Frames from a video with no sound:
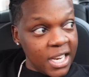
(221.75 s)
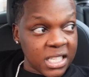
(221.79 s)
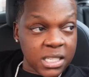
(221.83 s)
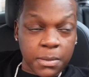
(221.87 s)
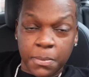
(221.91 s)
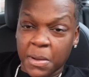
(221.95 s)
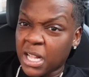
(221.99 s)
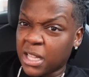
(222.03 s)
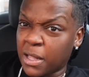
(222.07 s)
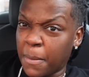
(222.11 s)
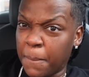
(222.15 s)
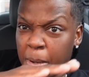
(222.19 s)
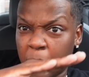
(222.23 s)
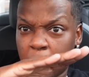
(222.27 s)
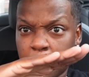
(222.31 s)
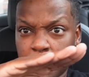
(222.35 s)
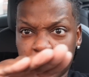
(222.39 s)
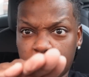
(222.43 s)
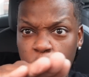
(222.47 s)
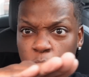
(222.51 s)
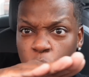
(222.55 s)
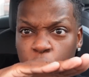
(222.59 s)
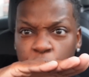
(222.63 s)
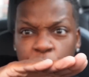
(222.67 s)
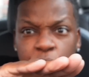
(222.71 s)
It's about to be
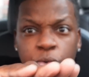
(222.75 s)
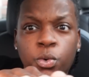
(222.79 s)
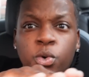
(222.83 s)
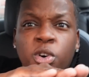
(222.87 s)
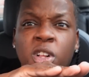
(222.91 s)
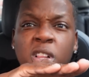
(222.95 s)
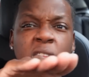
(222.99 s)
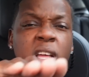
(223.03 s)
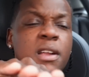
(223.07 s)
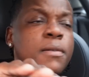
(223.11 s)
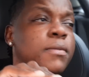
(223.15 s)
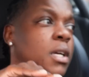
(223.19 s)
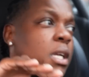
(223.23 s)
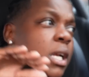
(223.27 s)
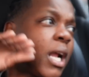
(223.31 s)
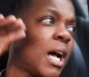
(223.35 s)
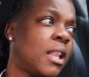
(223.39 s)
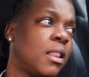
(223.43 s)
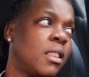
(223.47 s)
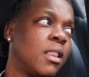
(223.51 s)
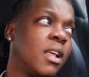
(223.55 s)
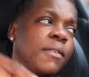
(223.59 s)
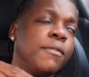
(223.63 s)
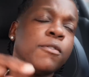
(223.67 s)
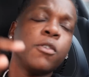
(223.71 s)
beautiful. Cleveland, I
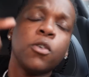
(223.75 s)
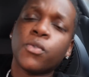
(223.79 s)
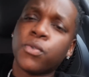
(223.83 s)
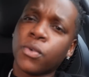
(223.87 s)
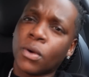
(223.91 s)
love you